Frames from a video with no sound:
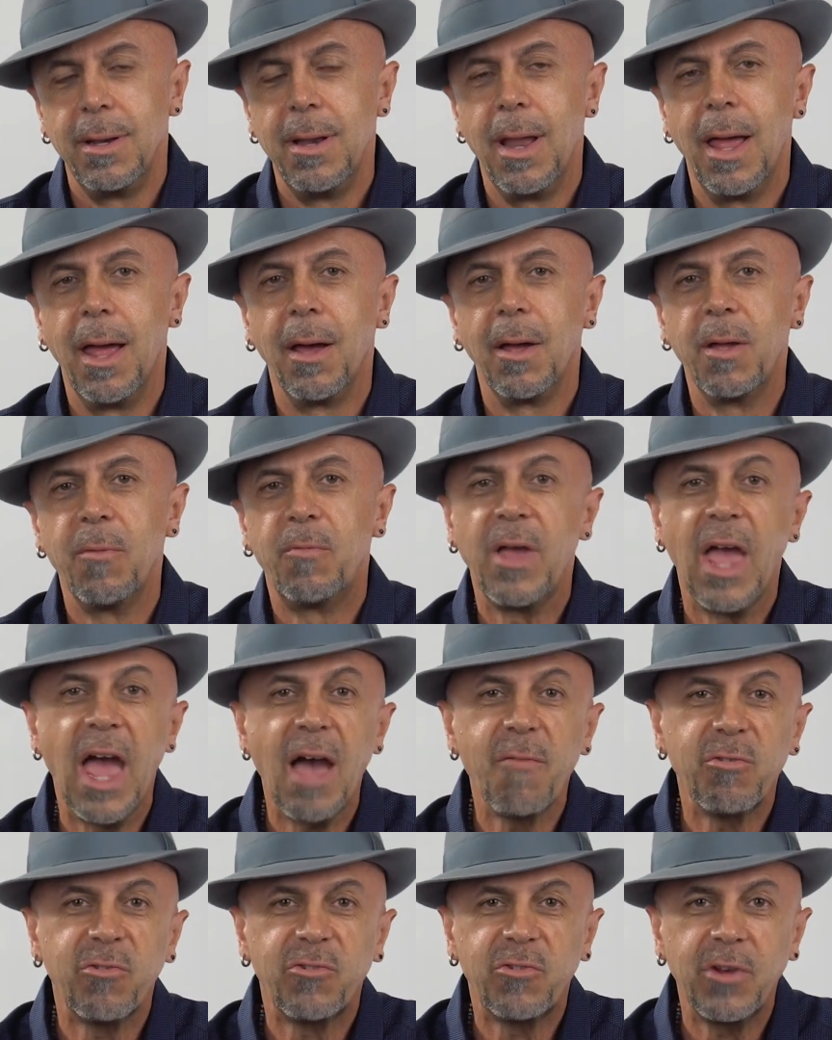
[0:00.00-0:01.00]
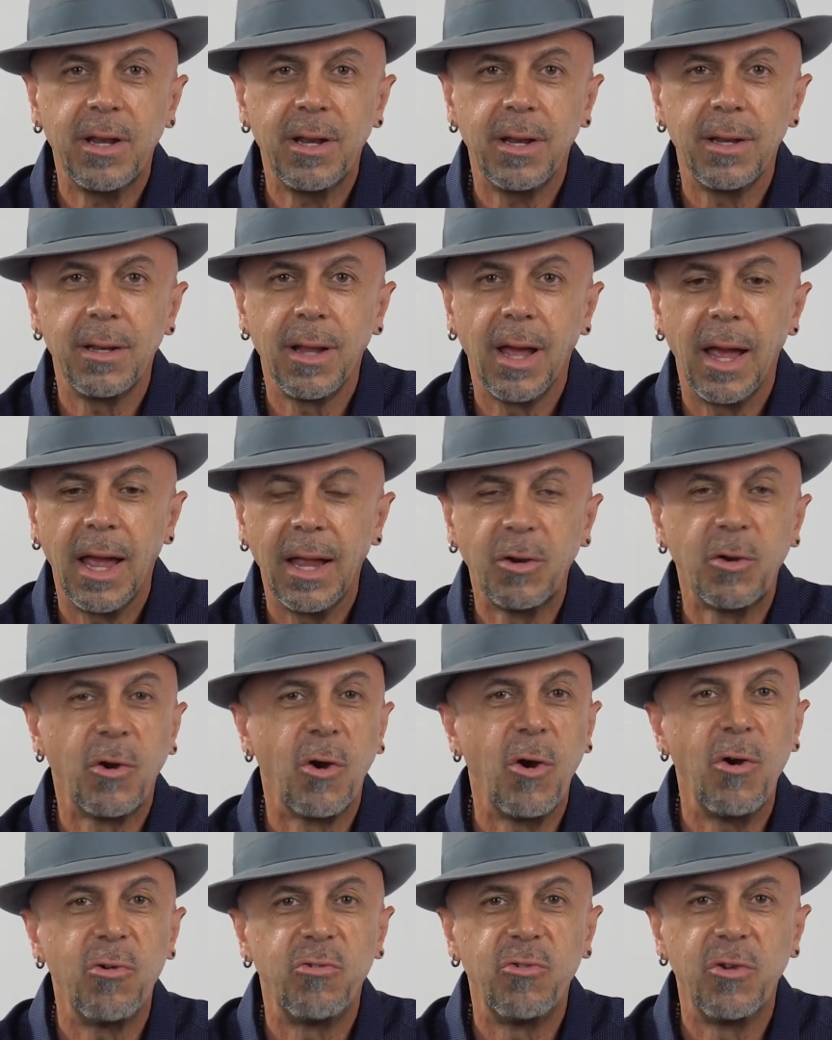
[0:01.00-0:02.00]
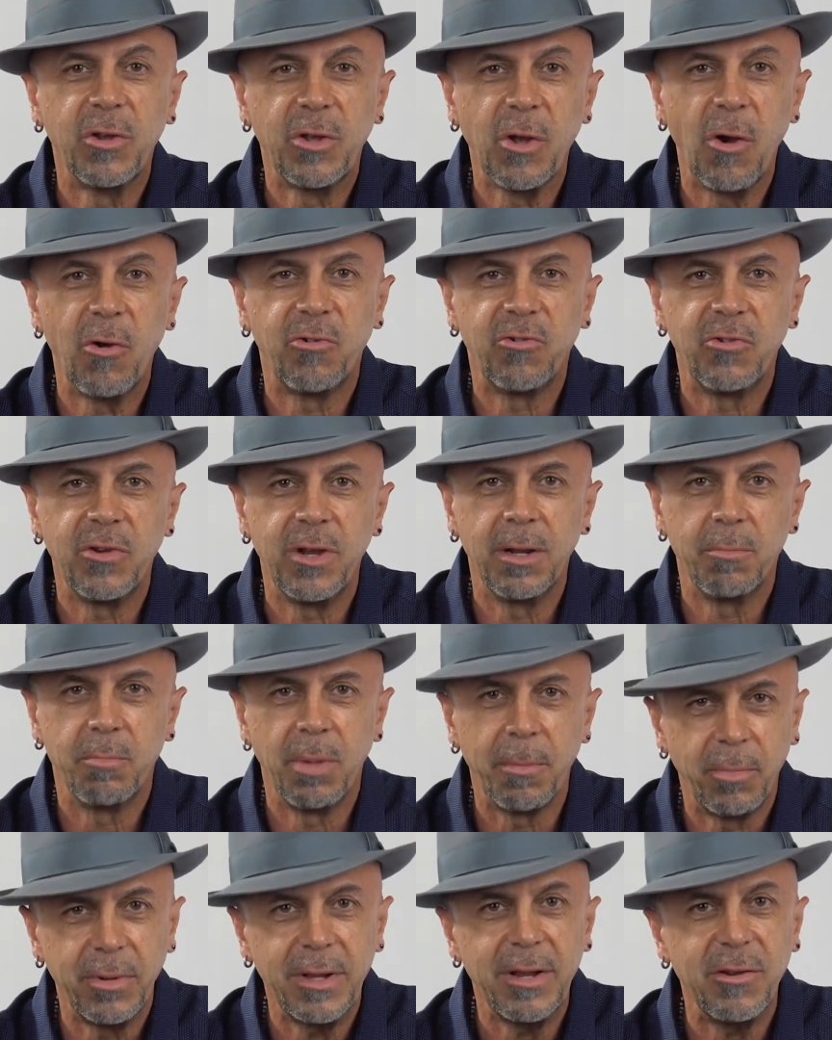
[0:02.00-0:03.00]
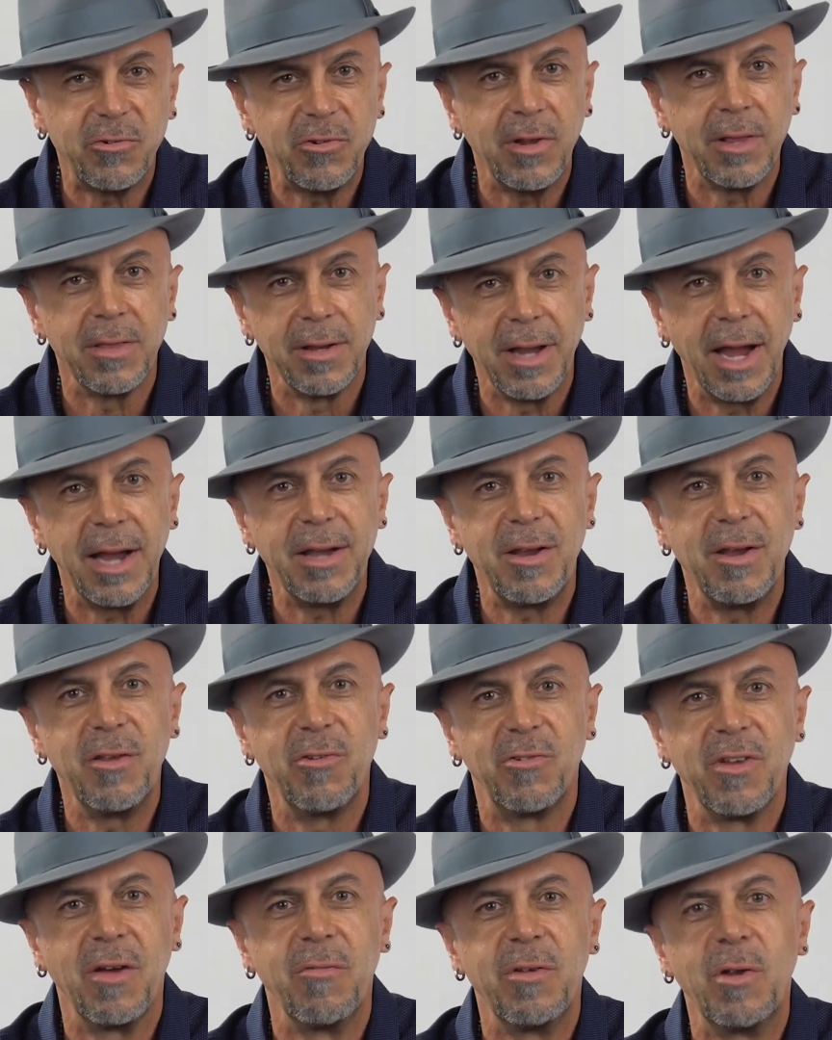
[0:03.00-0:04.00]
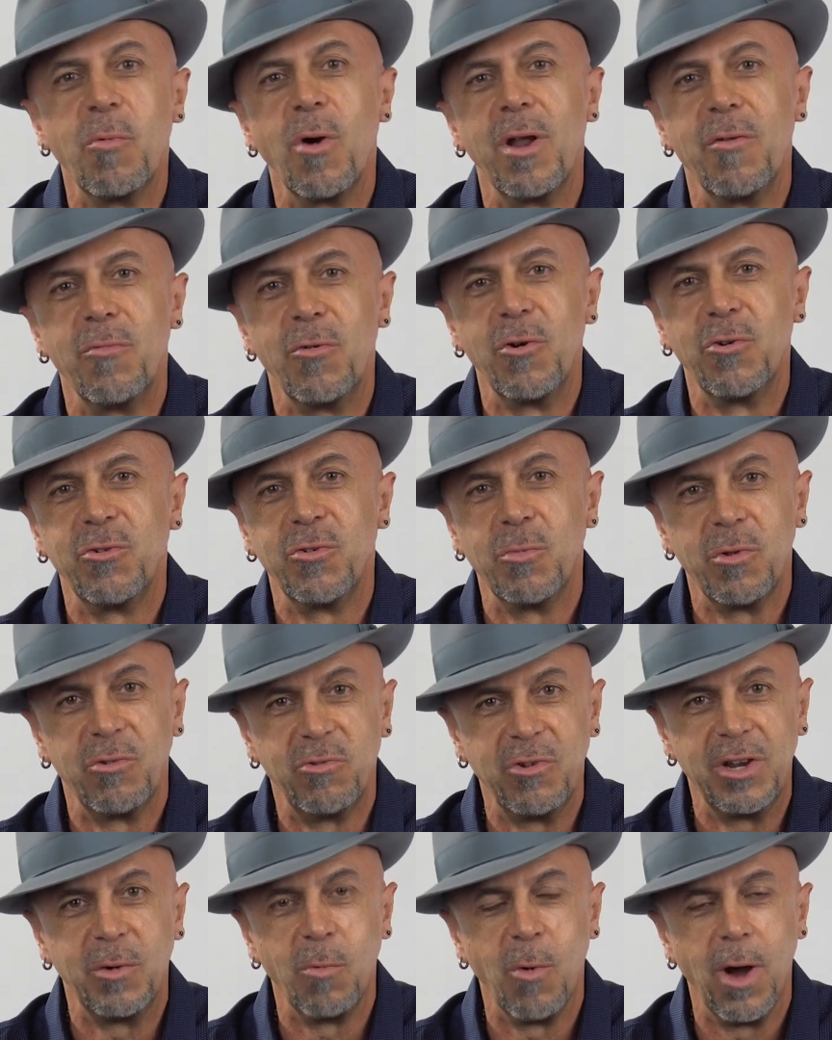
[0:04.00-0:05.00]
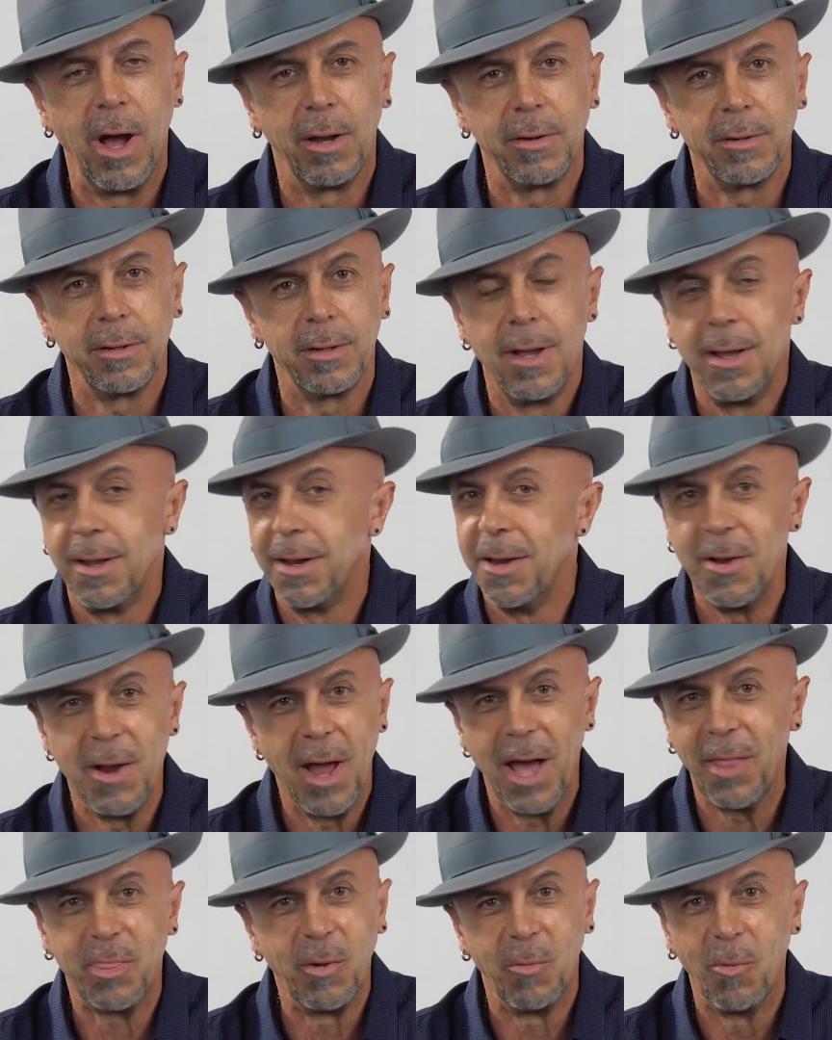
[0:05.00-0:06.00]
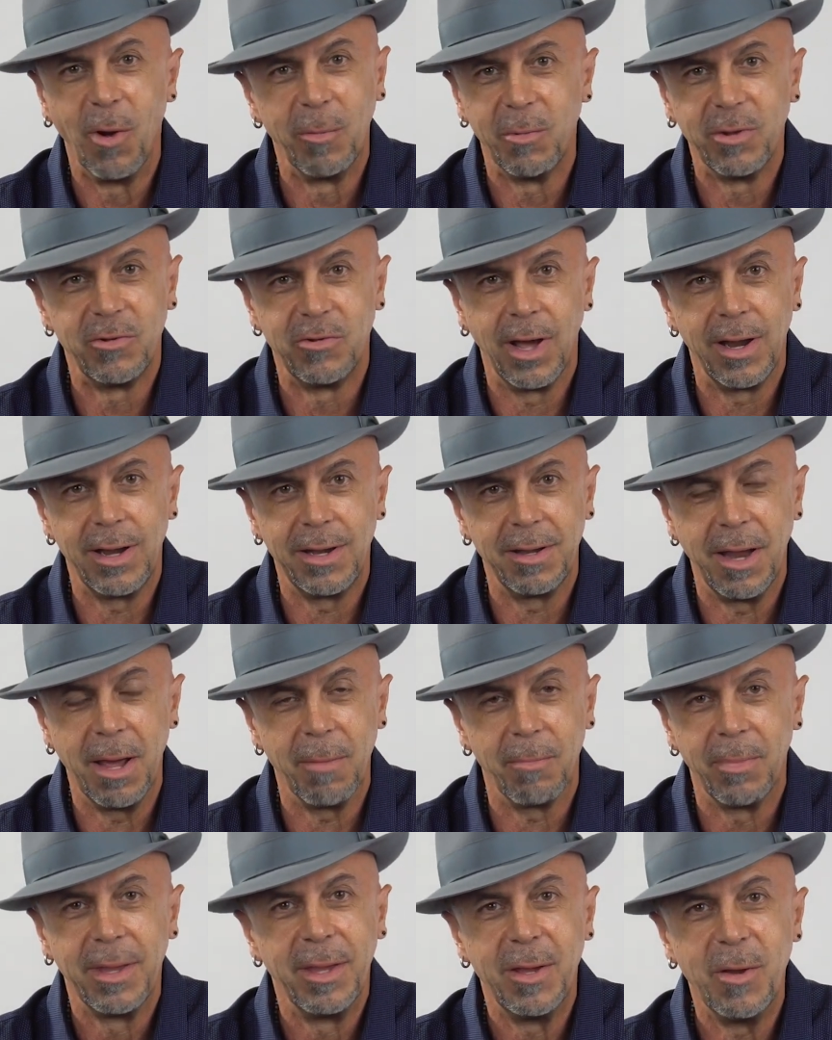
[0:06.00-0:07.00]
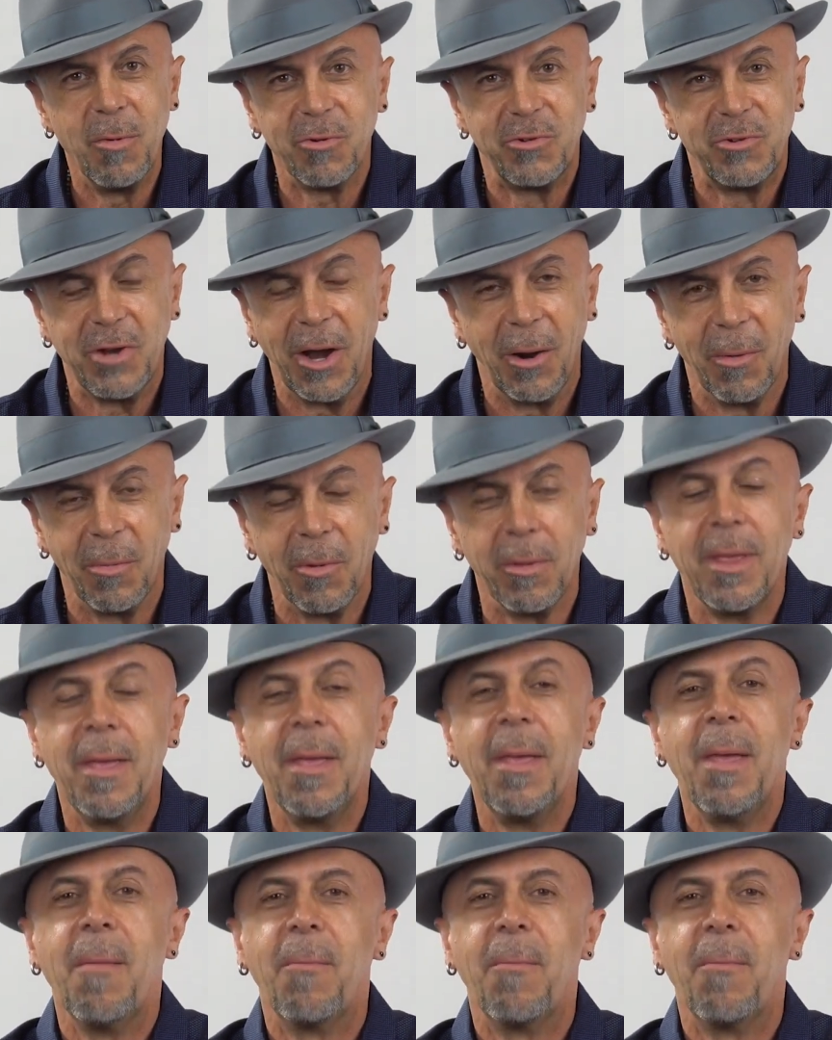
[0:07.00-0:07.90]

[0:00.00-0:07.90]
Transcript: Now, if you haven't seen it, I encourage you to go see it, but please see the 1971 version with Gene Wilder, not the one with Johnny Depp. It was terrible.